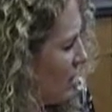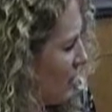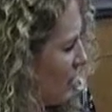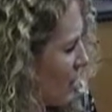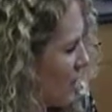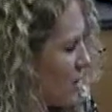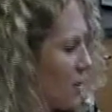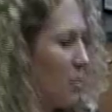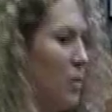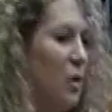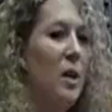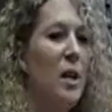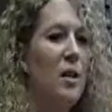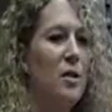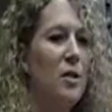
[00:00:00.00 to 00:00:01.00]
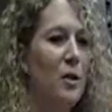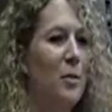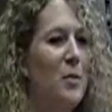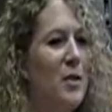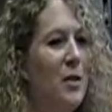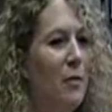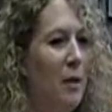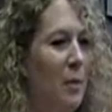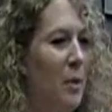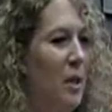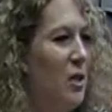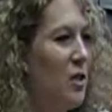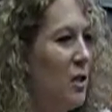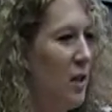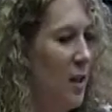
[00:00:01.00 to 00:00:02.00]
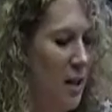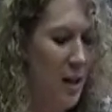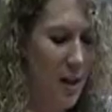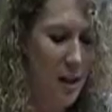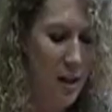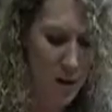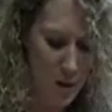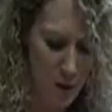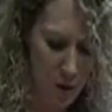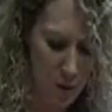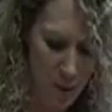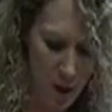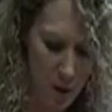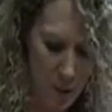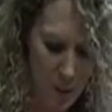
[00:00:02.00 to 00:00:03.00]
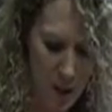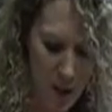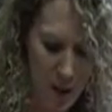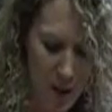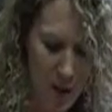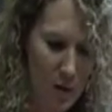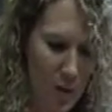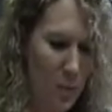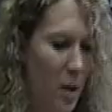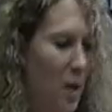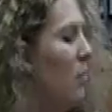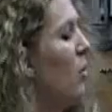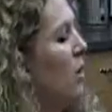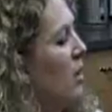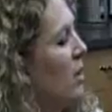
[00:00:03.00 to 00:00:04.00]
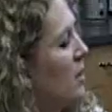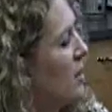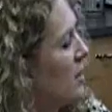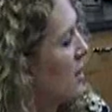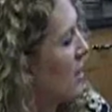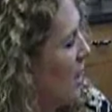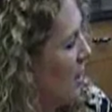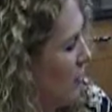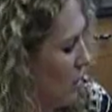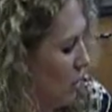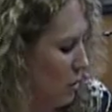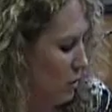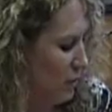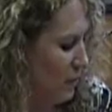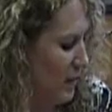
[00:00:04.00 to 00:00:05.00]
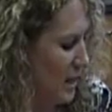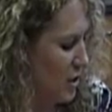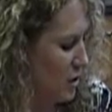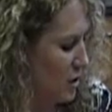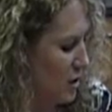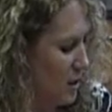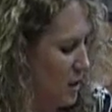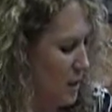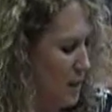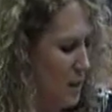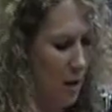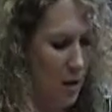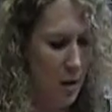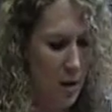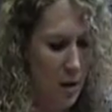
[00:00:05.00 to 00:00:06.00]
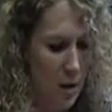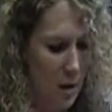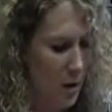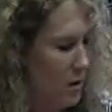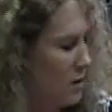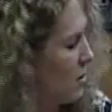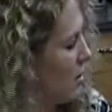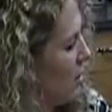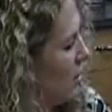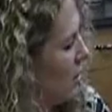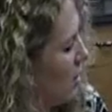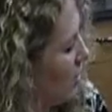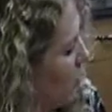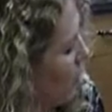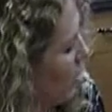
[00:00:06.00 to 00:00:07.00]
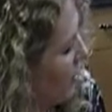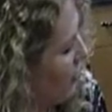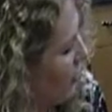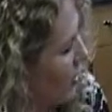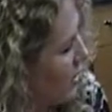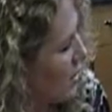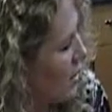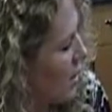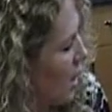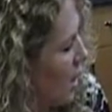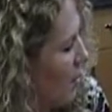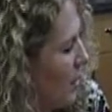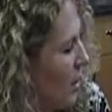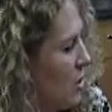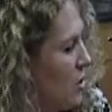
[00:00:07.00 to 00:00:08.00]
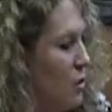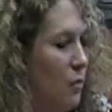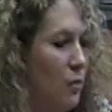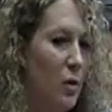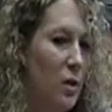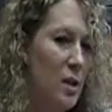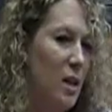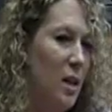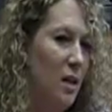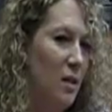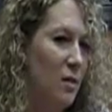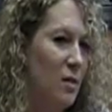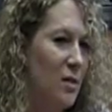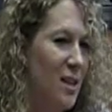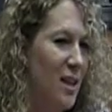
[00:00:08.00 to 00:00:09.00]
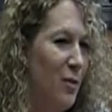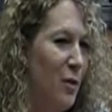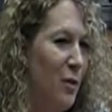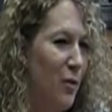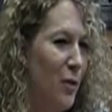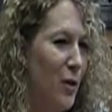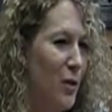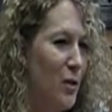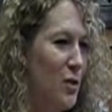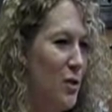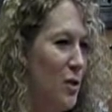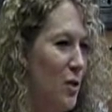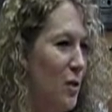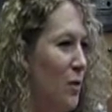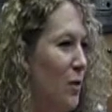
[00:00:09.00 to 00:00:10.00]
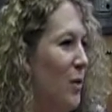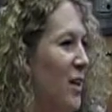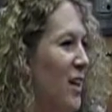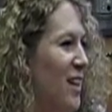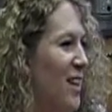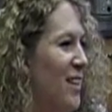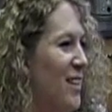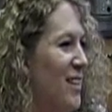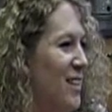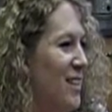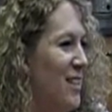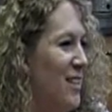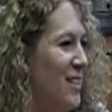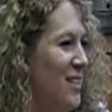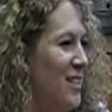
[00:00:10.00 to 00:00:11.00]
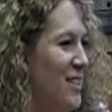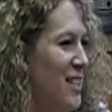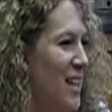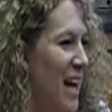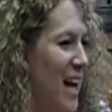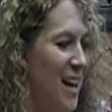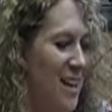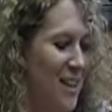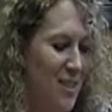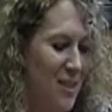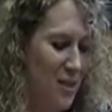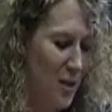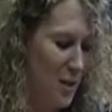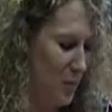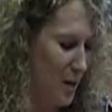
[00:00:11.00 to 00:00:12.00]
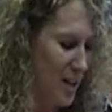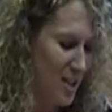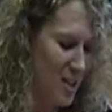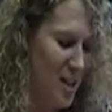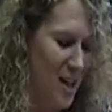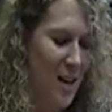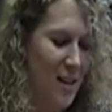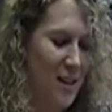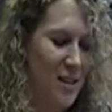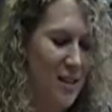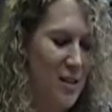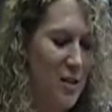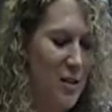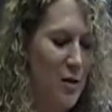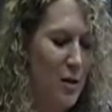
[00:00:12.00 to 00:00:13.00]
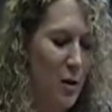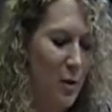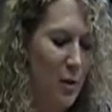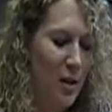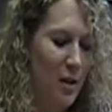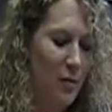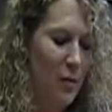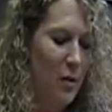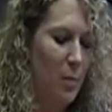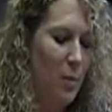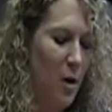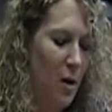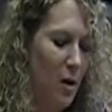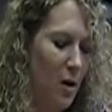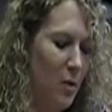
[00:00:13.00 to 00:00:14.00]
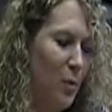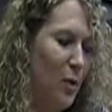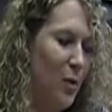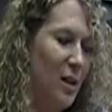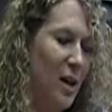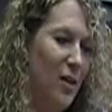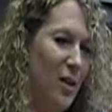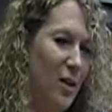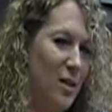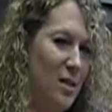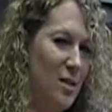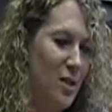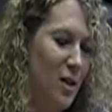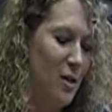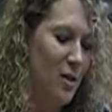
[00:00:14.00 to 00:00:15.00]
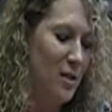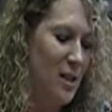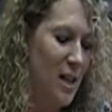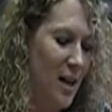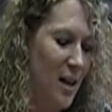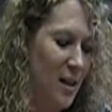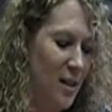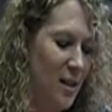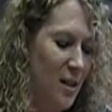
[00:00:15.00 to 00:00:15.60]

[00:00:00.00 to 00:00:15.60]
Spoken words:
There are some unique terms in cribbage, and you may or may not hear them anymore because it's kind of old-fashioned. There's the 1 for his knob and 2 for his heels. That refers to the jack, the right jack. So if the card pulled out on the starter deck